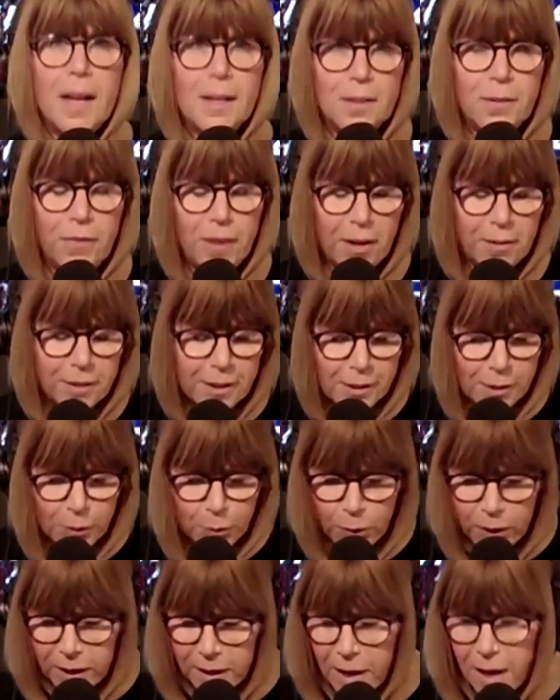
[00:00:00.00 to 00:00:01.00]
It's very
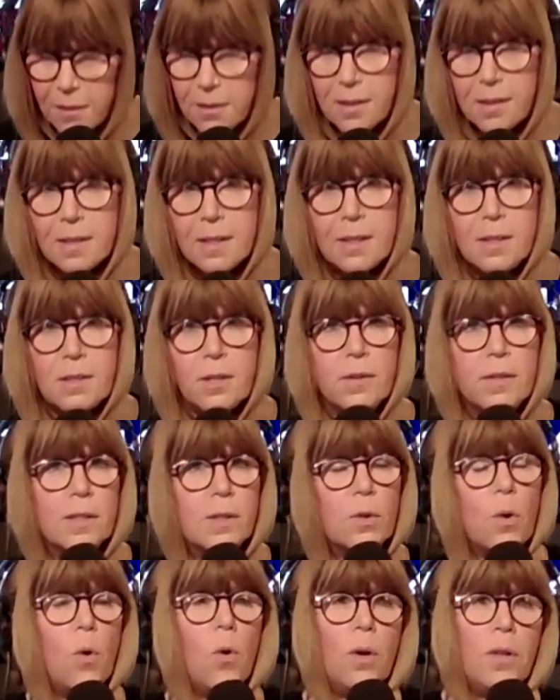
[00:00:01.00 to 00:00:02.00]
Swing Out Sister.
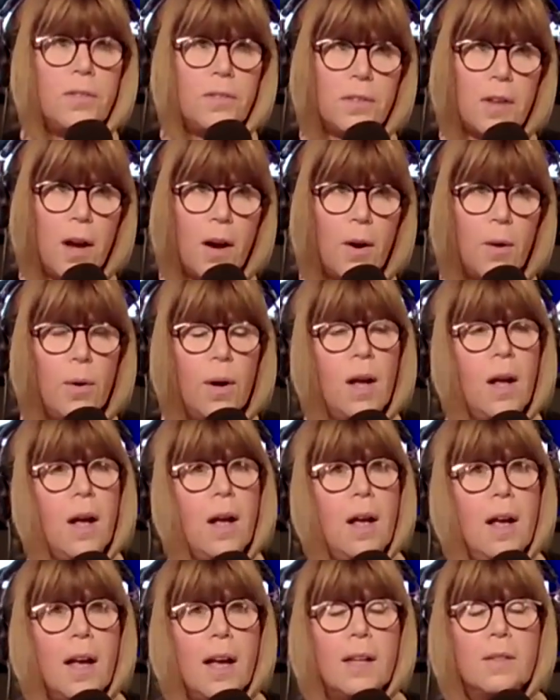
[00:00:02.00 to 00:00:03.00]
It's also,
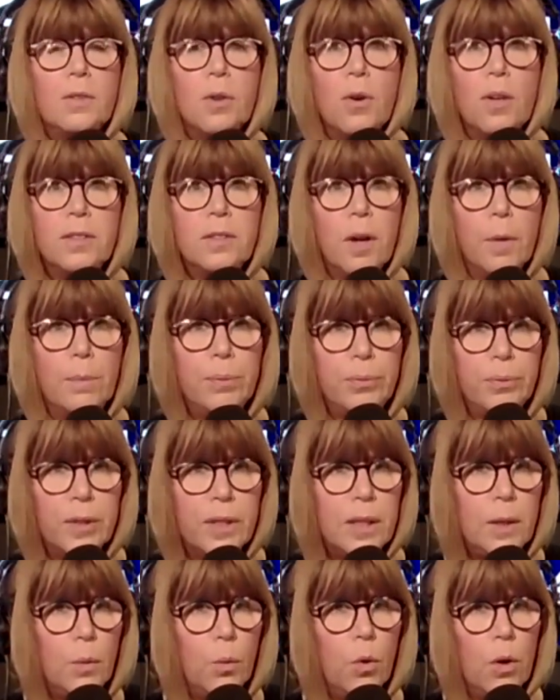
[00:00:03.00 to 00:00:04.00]

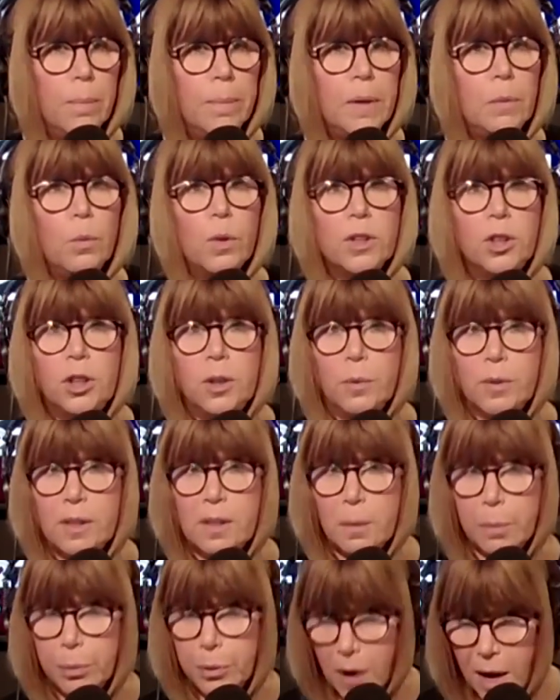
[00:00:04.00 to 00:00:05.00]
Pretty Woman when she was
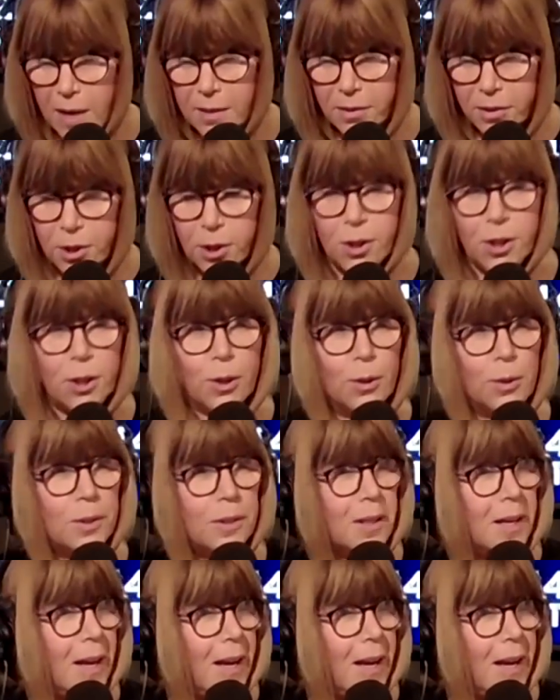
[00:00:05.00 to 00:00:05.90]
the prostitute.